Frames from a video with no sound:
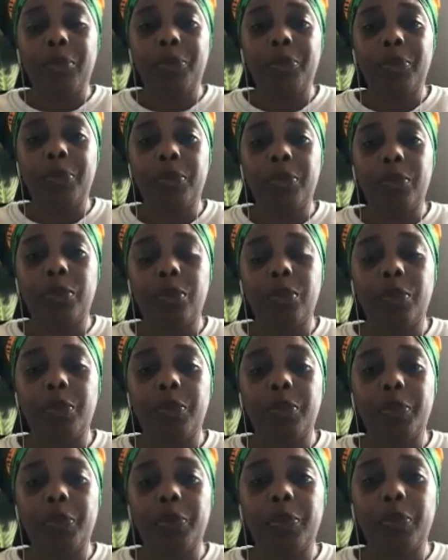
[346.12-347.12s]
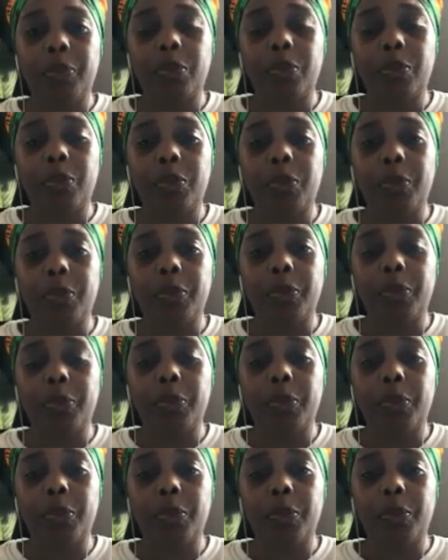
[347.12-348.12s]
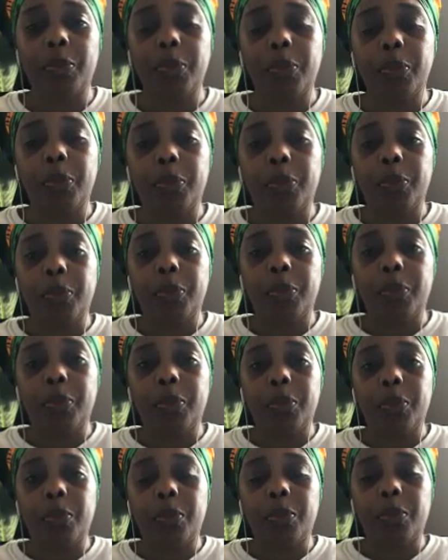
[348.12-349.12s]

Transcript: This person isn't speaking.